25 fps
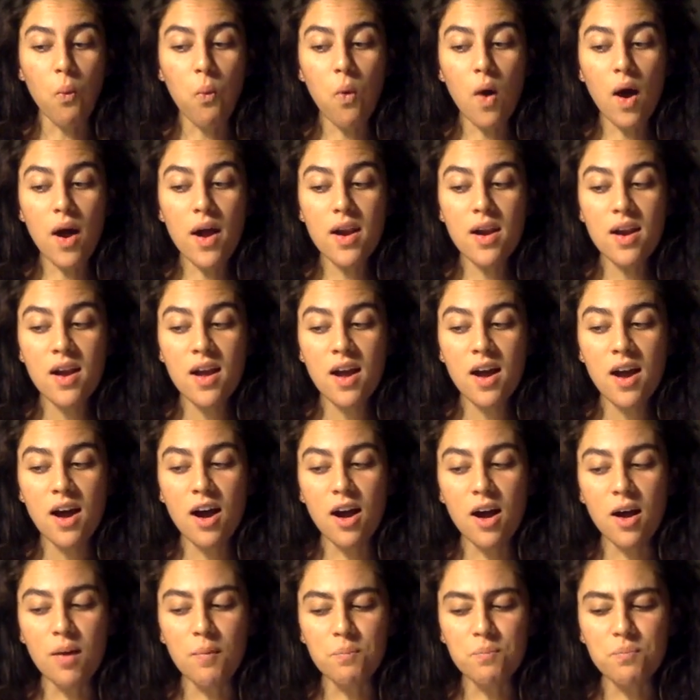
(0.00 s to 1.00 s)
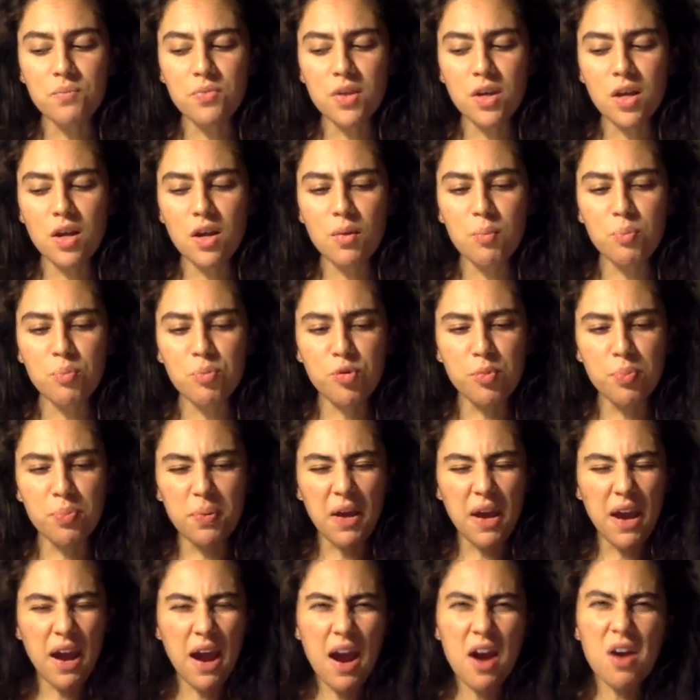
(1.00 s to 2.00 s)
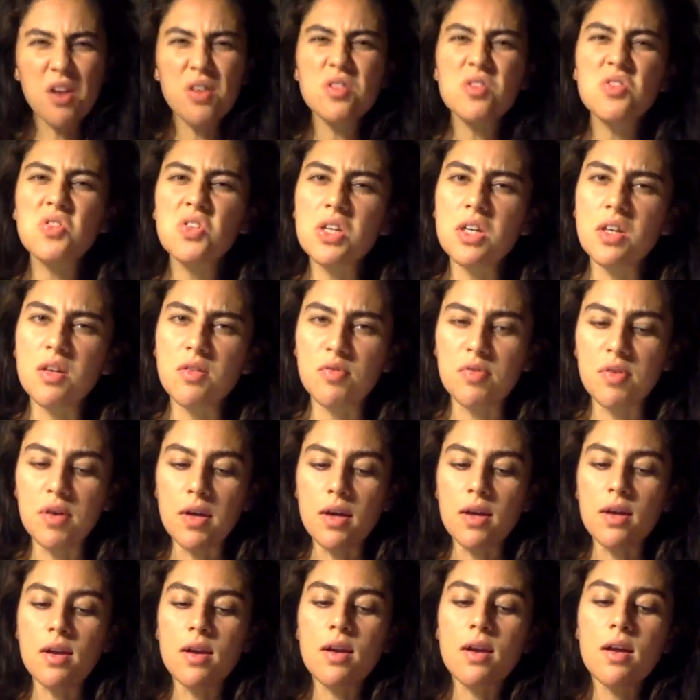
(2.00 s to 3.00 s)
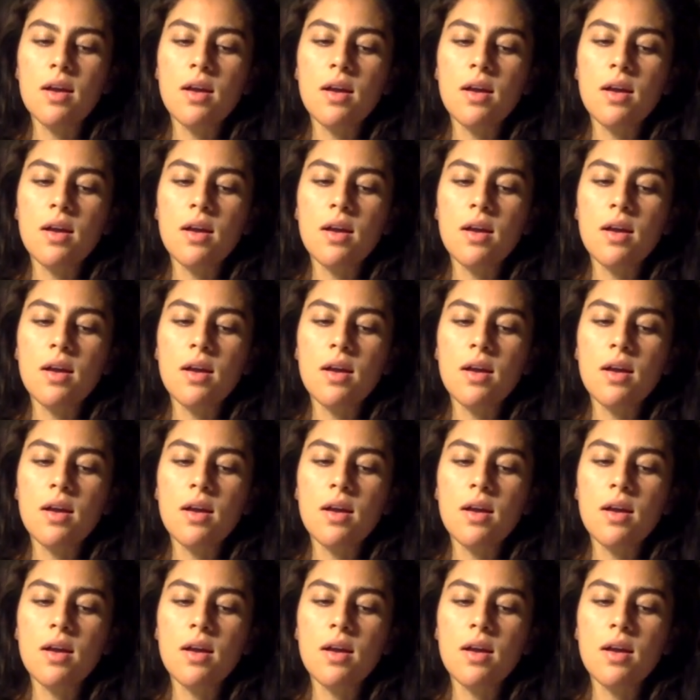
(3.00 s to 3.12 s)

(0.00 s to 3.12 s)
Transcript: what prepares even